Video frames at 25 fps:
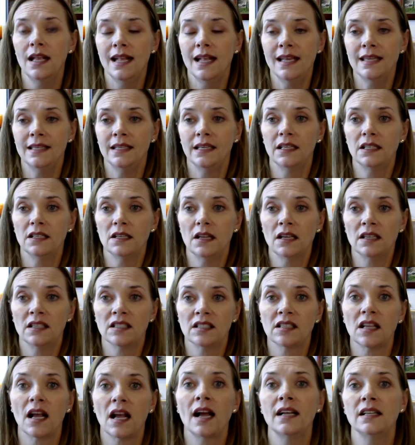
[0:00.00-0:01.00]
and it
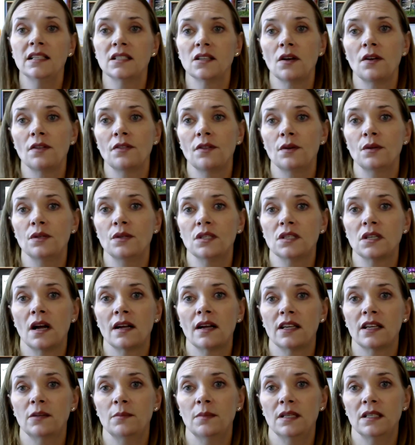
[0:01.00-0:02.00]
assigns all those
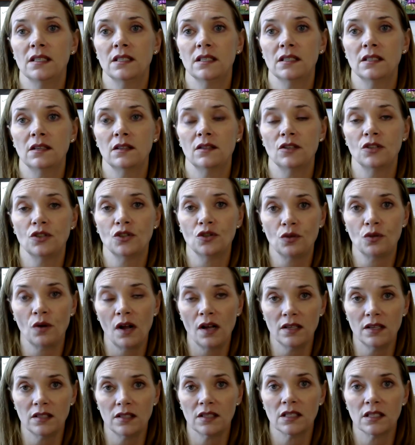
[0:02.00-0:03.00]
documents into the
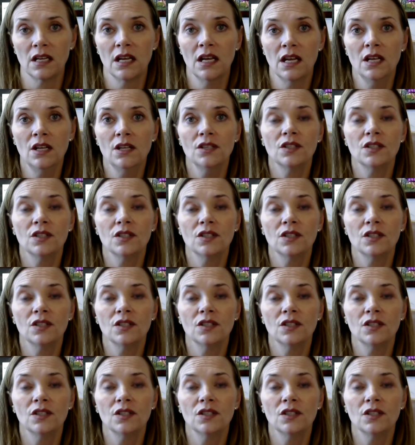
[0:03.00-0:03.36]
trust